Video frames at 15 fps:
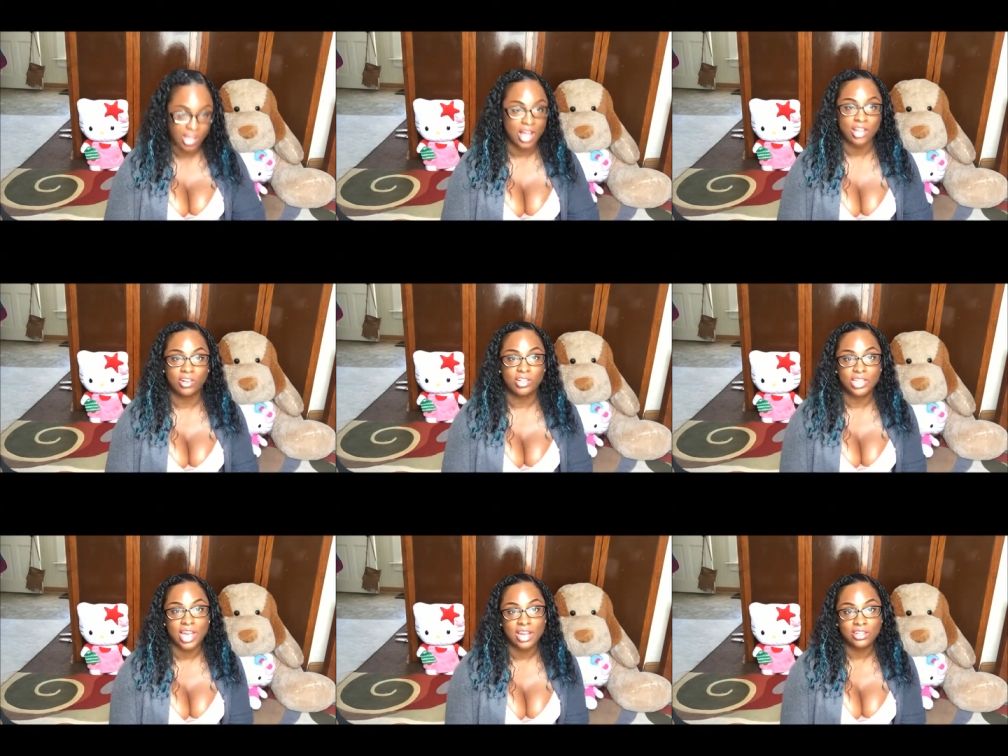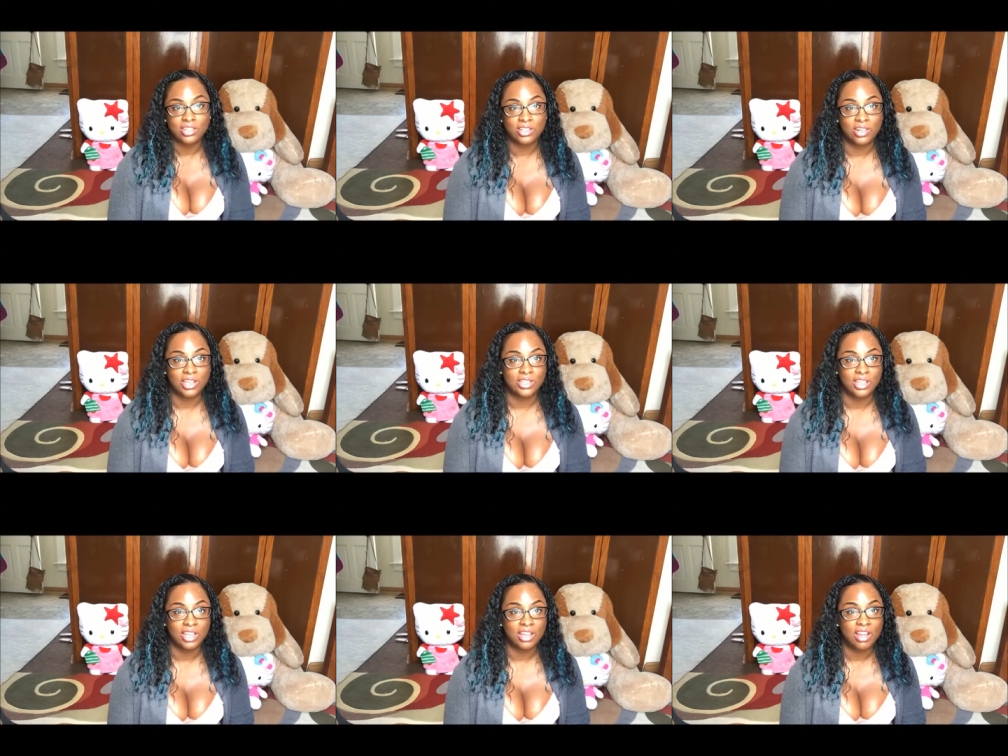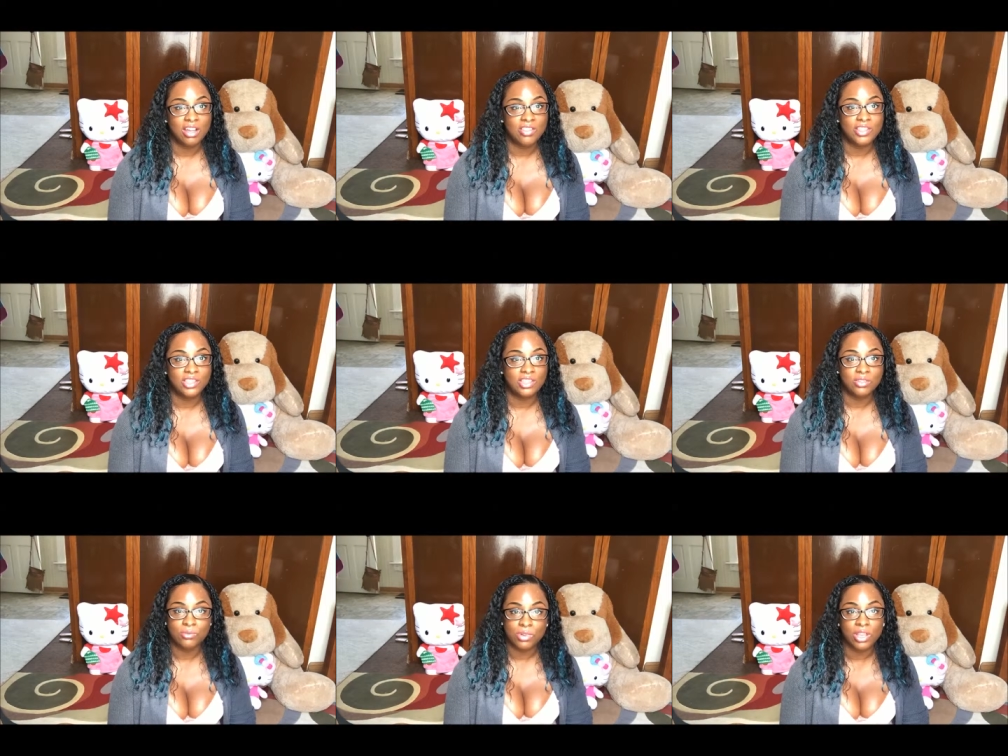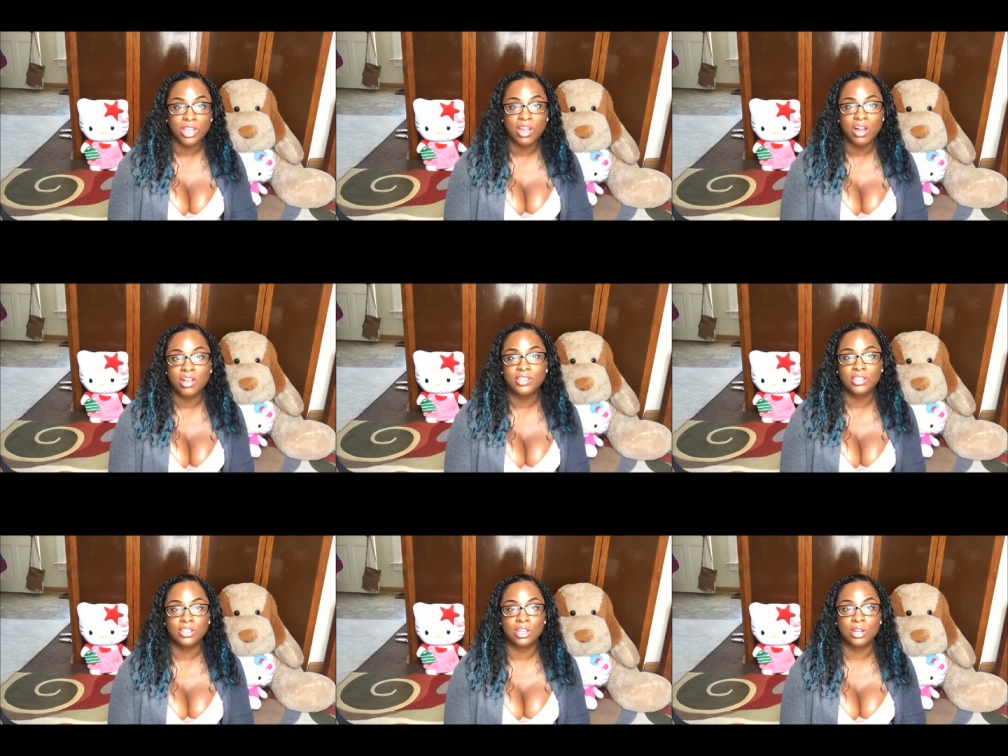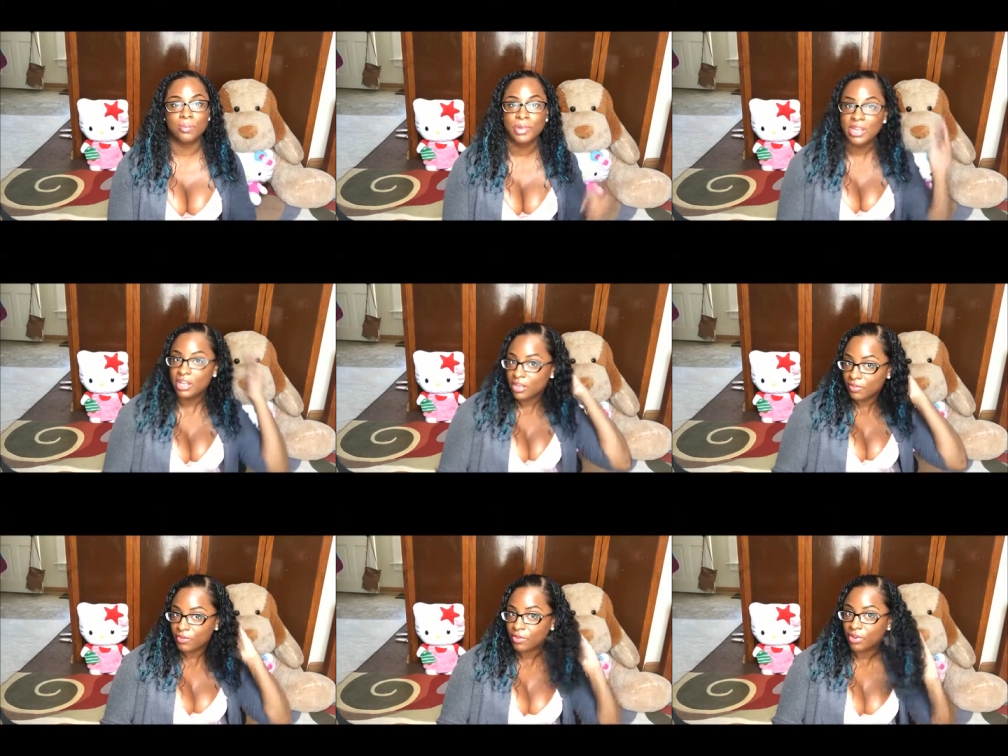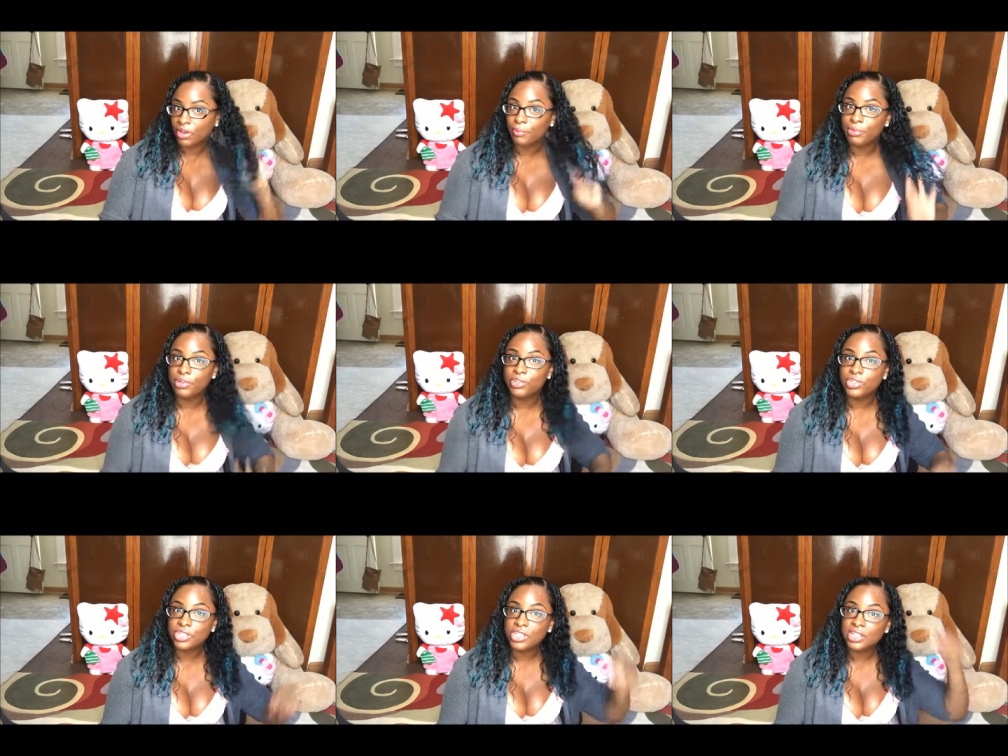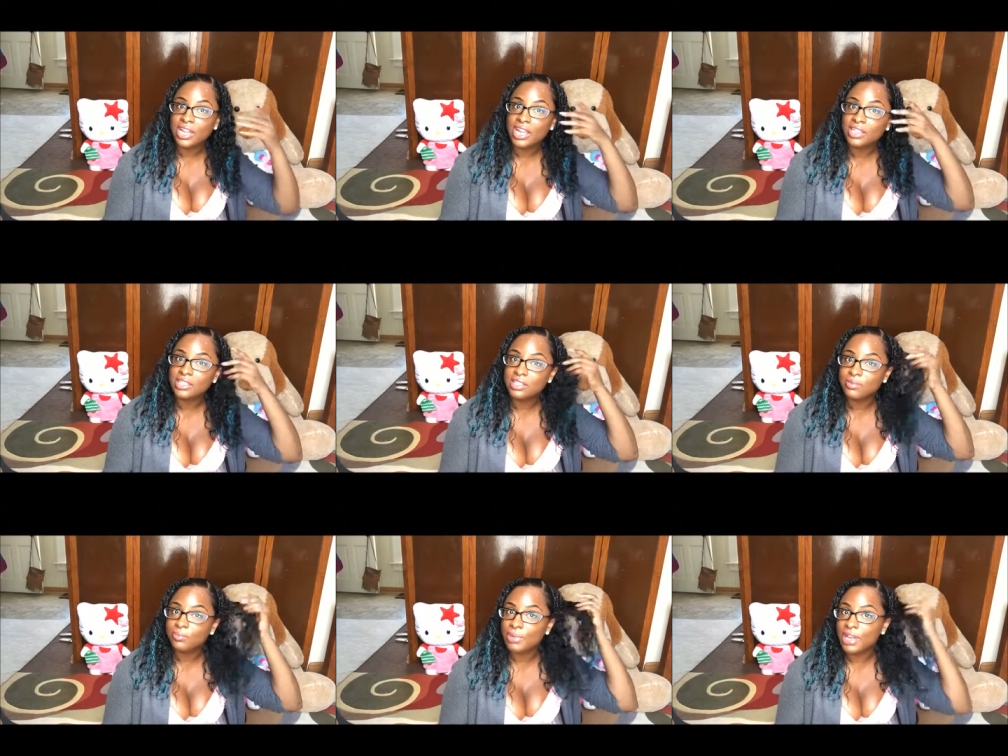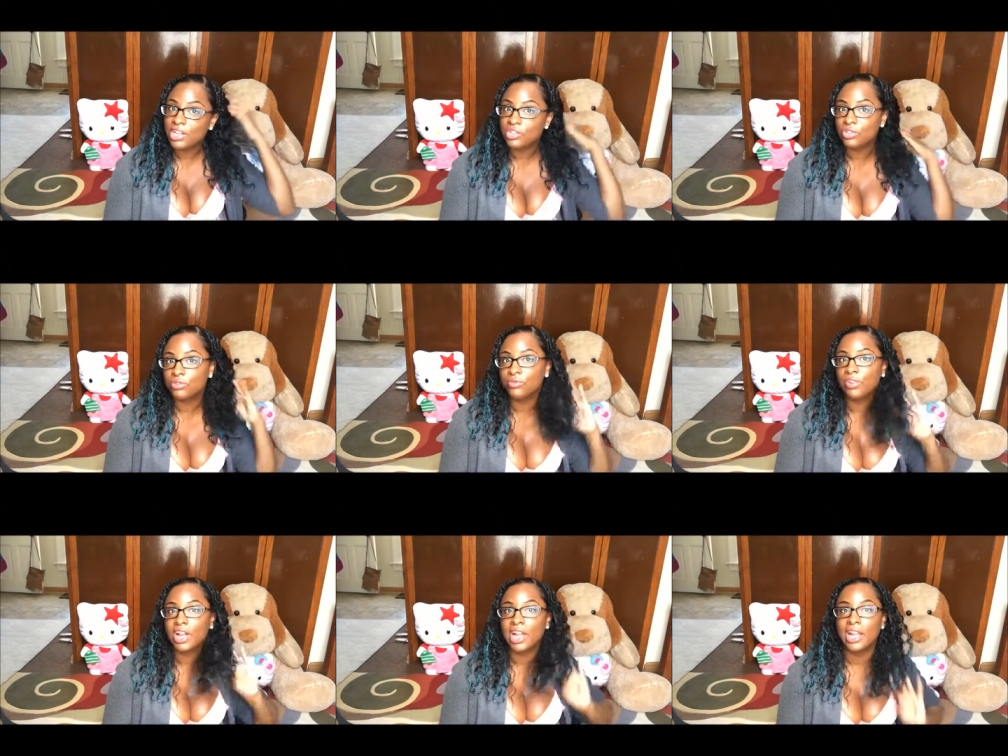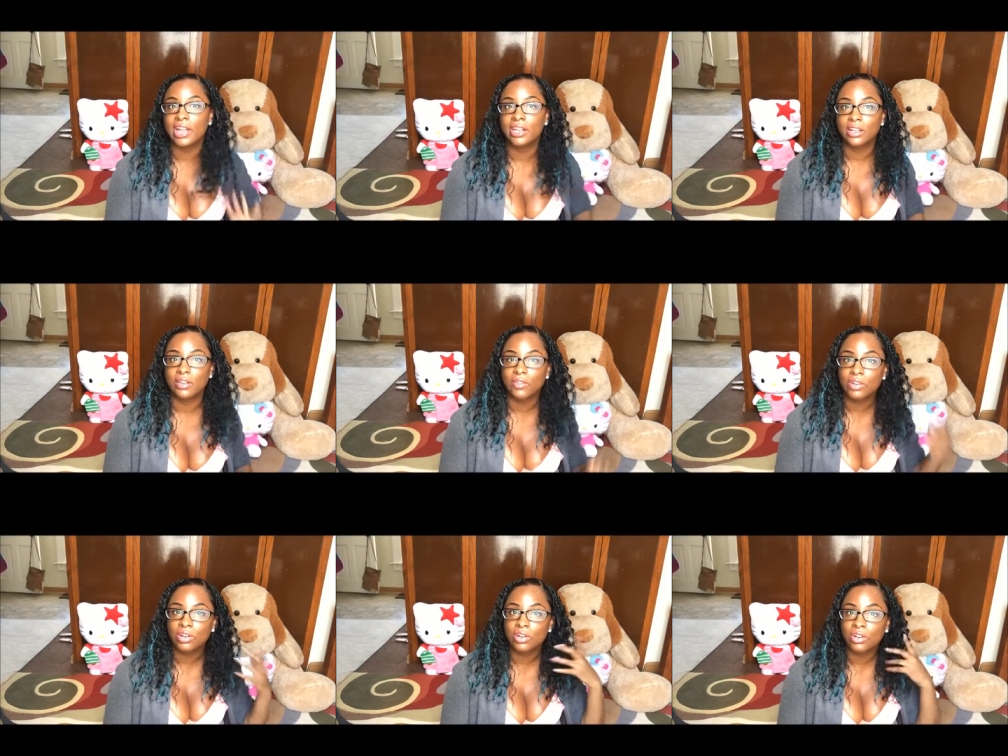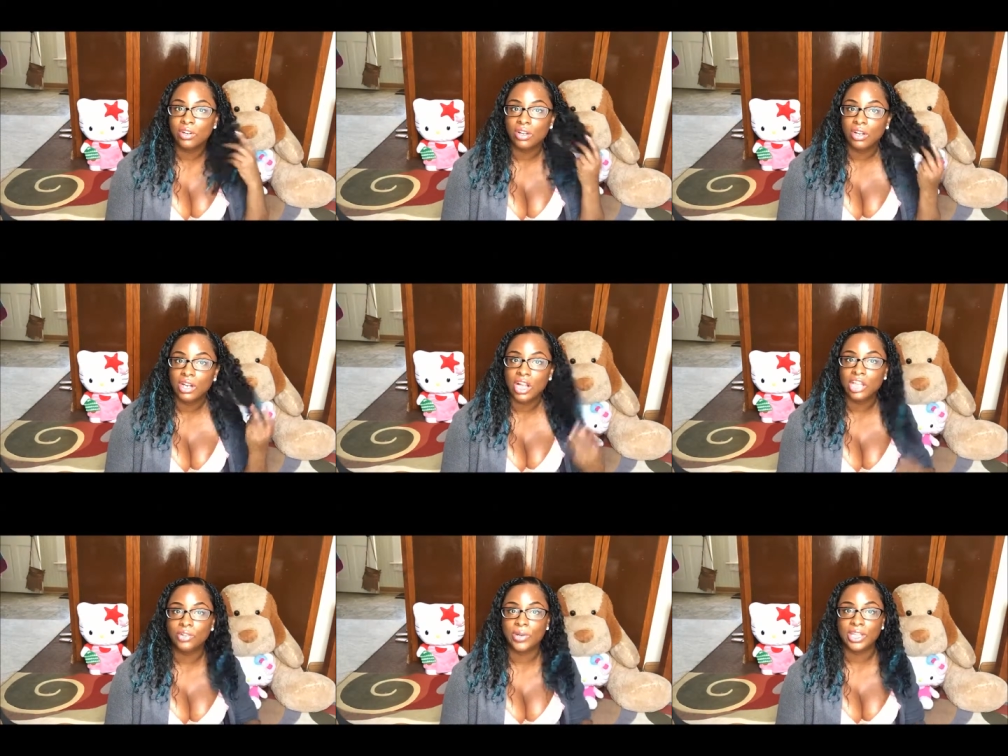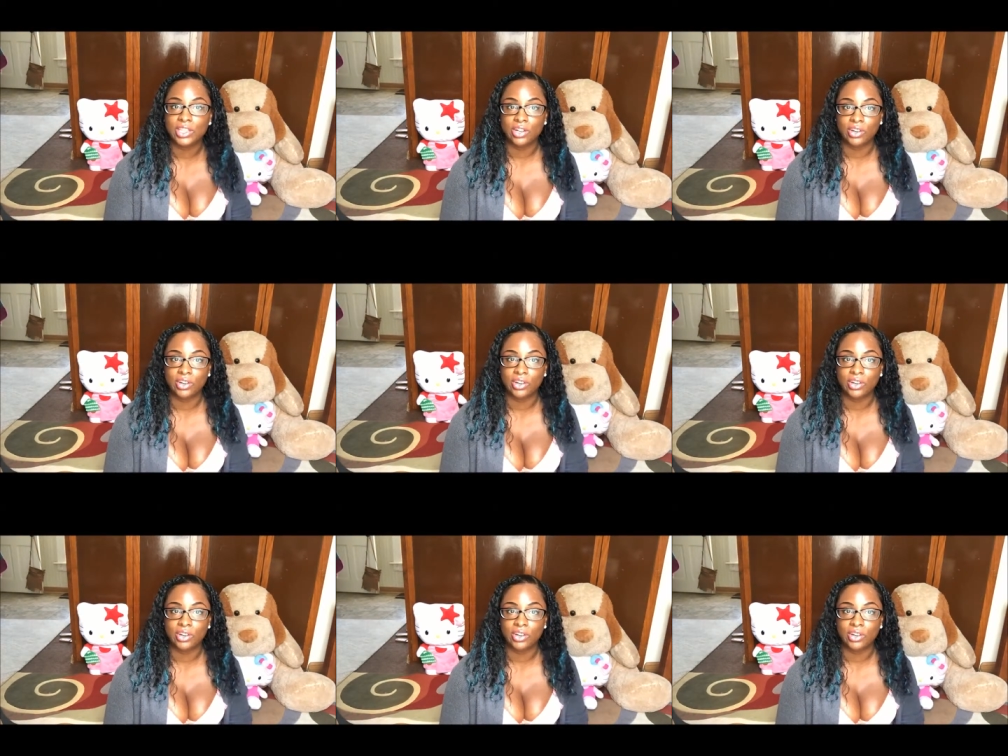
color tattoo, and I was like, oh, this is really awesome for a person that's petrified of coloring